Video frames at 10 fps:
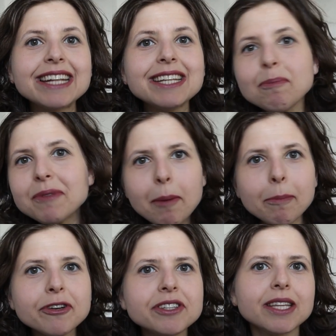Tip
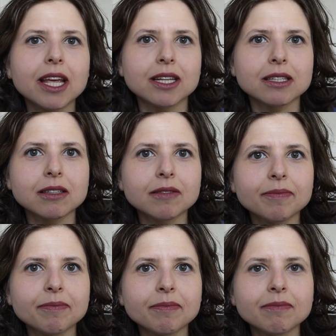number
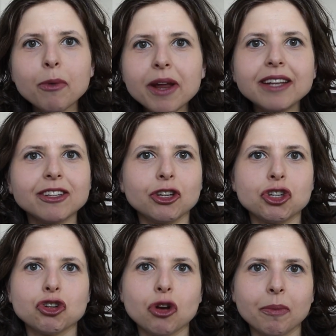6, read
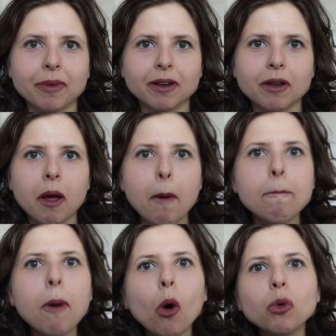in German.
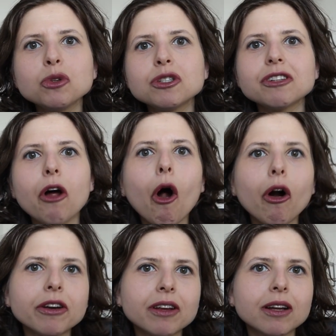Posts,
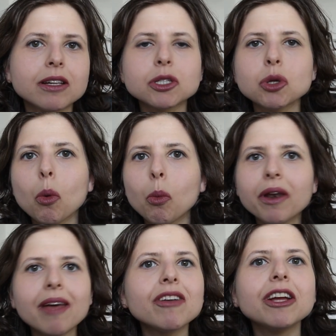articles,
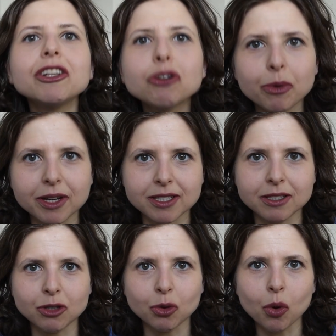whatever
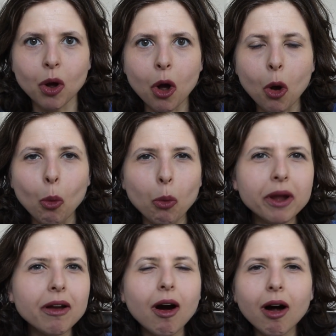interests you.
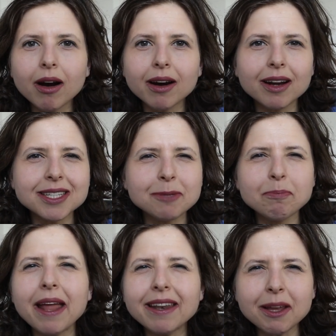We are
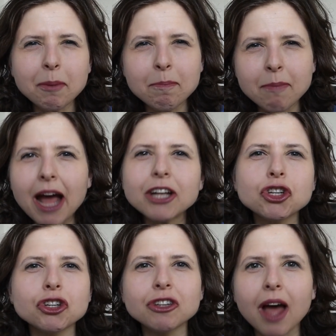spending
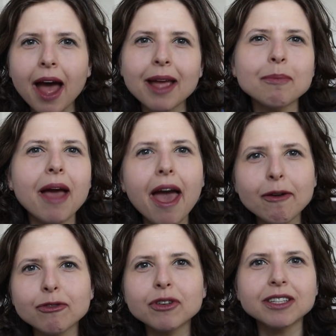much time
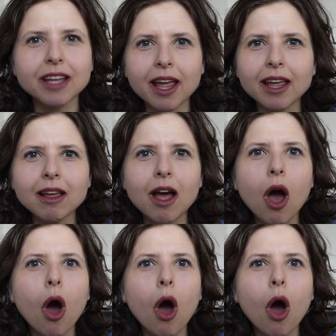every day